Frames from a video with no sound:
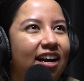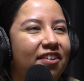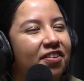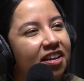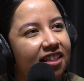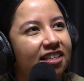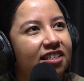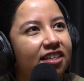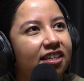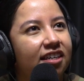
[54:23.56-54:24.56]
I feel like that's
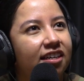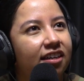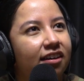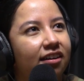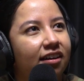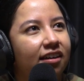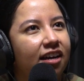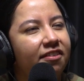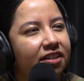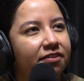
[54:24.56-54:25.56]
a
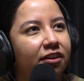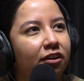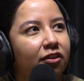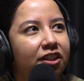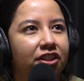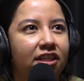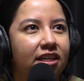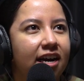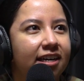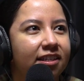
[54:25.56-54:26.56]
kind of a difficult question
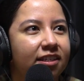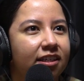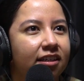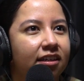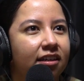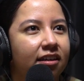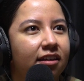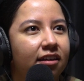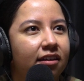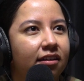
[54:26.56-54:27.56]
to answer,
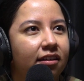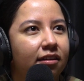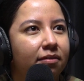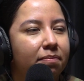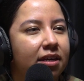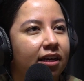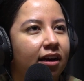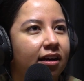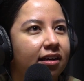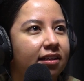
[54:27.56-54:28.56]

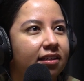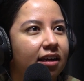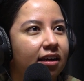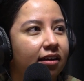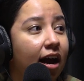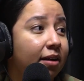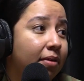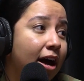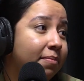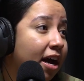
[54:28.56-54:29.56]
because
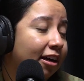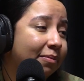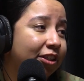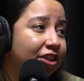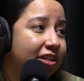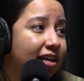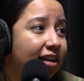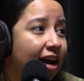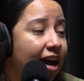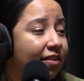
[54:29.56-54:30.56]
I'm not commissioned yet.
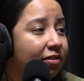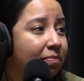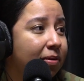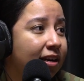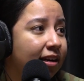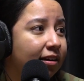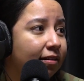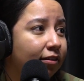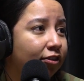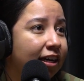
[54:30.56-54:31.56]
I haven't been
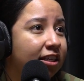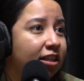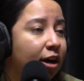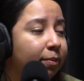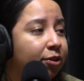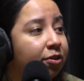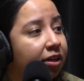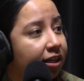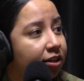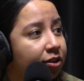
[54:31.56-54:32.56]
granted the
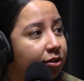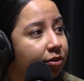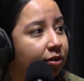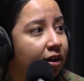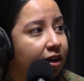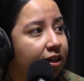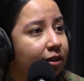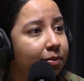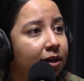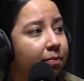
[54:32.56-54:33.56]
opportunity to
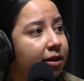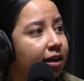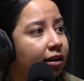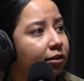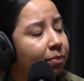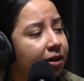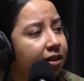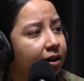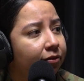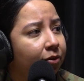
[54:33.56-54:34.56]
be a PL or be
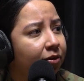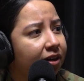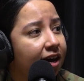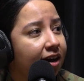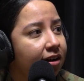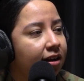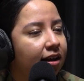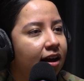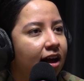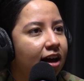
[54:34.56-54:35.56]
in that role yet.
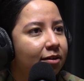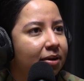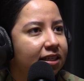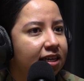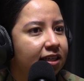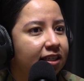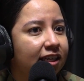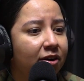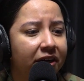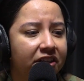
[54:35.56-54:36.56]
As an
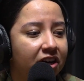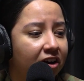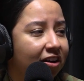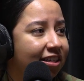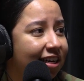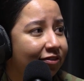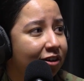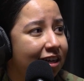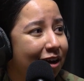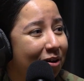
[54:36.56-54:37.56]
NCO, I could talk all day, every
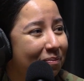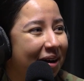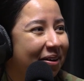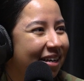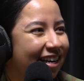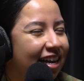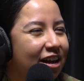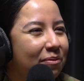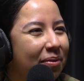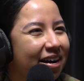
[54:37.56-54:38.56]
day about it.
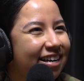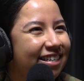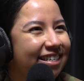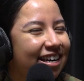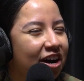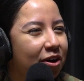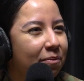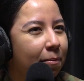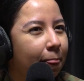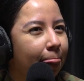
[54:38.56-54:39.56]
But
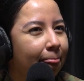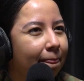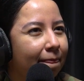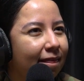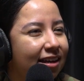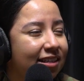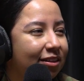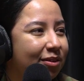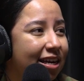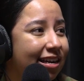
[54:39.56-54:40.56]
as a
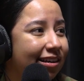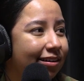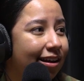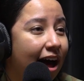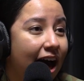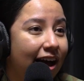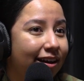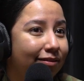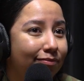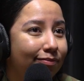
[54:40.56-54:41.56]
lieutenant,
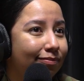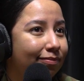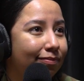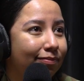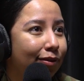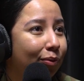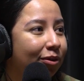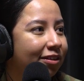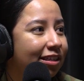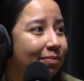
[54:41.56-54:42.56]
the
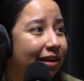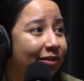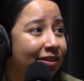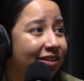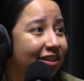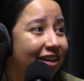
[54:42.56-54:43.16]
world is my oyster.